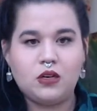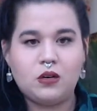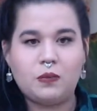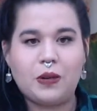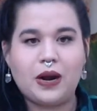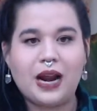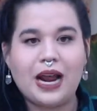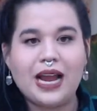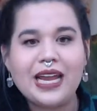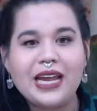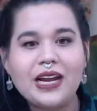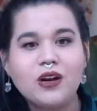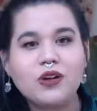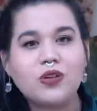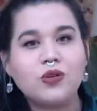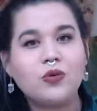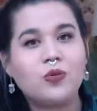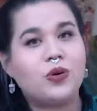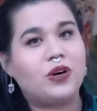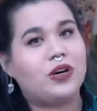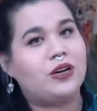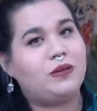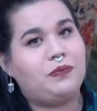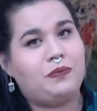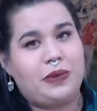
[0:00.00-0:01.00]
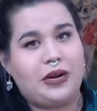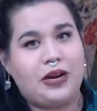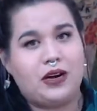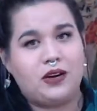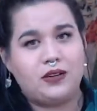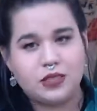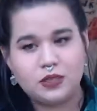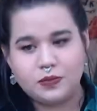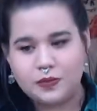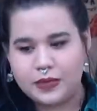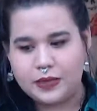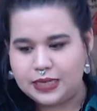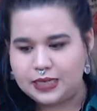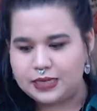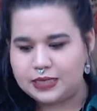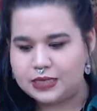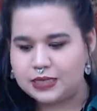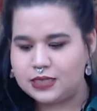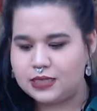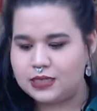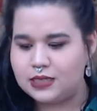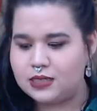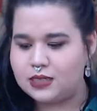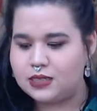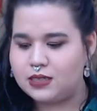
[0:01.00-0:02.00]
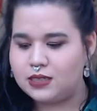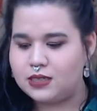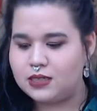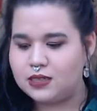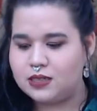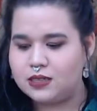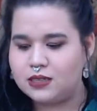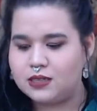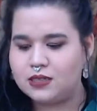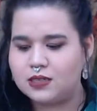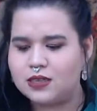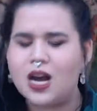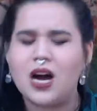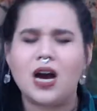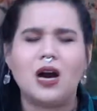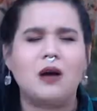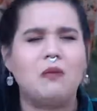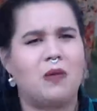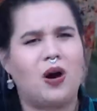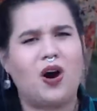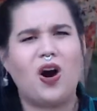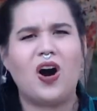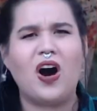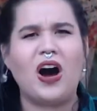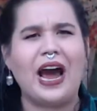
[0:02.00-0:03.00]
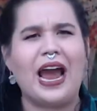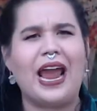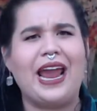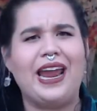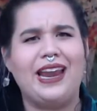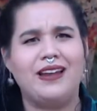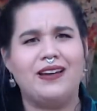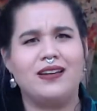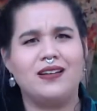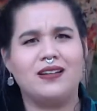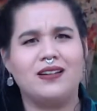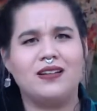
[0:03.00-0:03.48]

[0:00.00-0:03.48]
but I hear the word embarrassment. Come on.